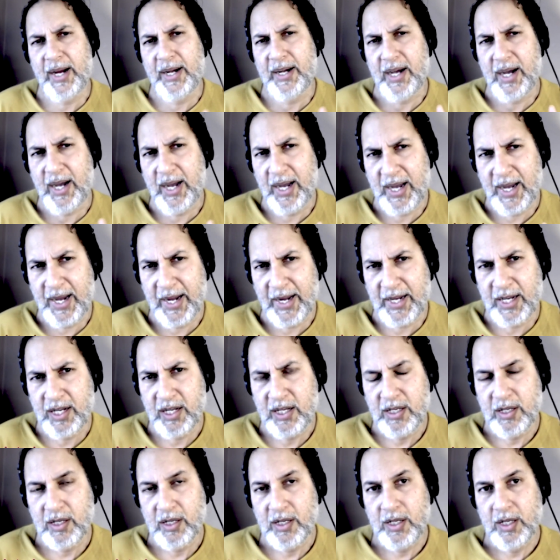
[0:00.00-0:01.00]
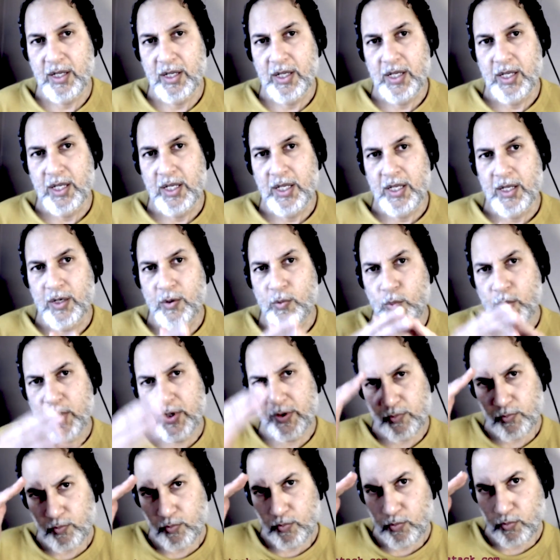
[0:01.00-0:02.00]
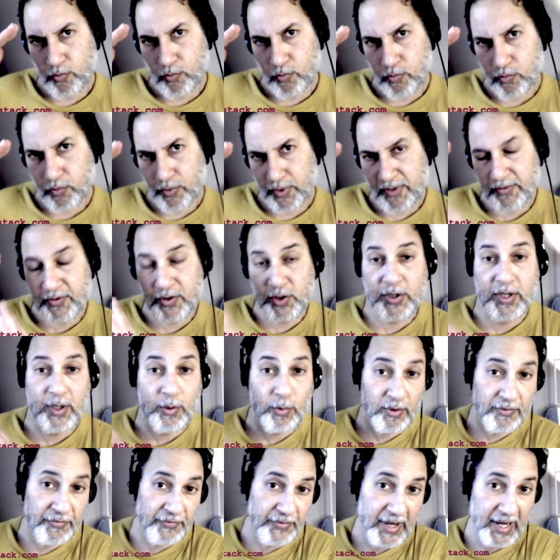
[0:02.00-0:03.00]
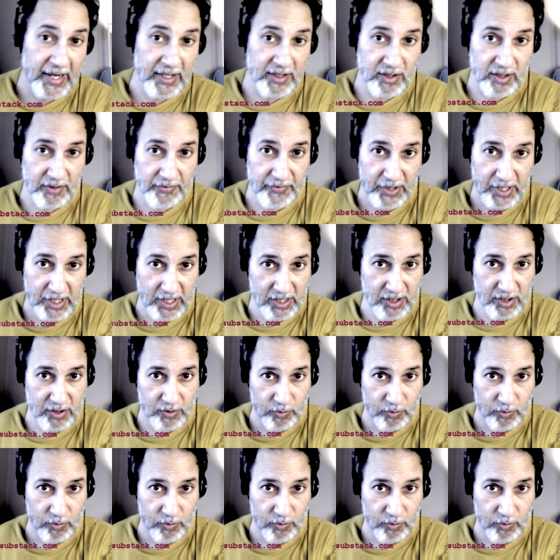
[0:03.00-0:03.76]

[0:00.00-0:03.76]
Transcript: to eye with, even though they were fans of his